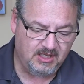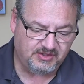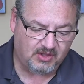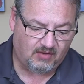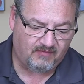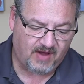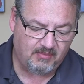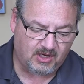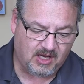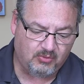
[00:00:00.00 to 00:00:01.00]
So if
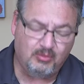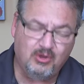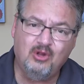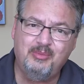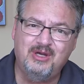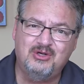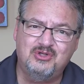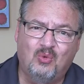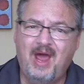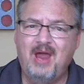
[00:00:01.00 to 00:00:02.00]
I'm a couple
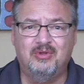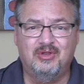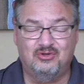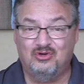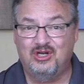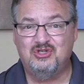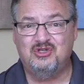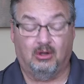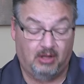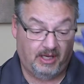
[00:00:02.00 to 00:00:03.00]
millimeters away with a
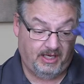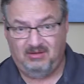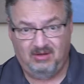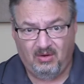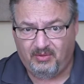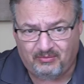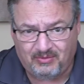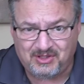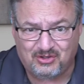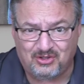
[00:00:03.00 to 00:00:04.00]
traditional light, you know what the
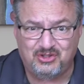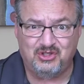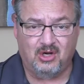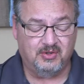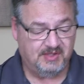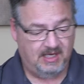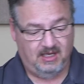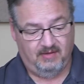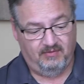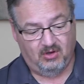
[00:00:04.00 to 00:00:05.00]
research shows.
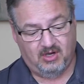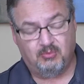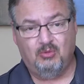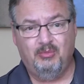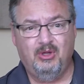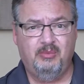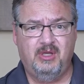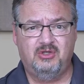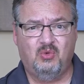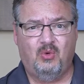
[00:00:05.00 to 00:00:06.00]
If you're a couple
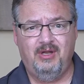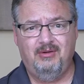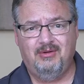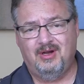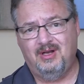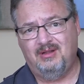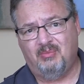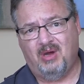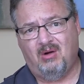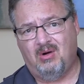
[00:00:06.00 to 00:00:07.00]
millimeters away, you're cutting the
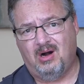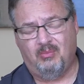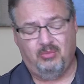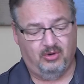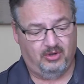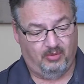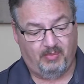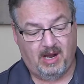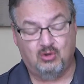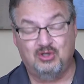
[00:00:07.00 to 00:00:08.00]
power output or the
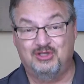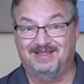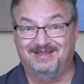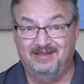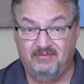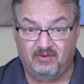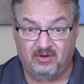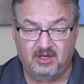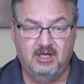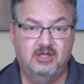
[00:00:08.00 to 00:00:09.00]
power
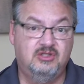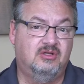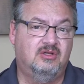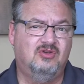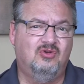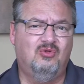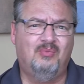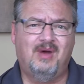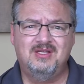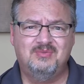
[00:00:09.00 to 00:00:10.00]
delivered to the
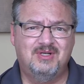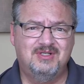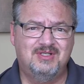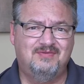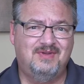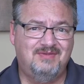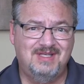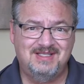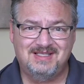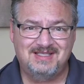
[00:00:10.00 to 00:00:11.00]
tooth by as much as
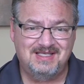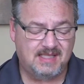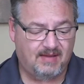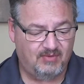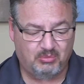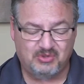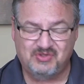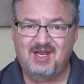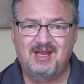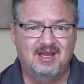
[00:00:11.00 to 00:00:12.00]
50, 60,
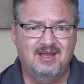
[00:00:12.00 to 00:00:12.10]
70%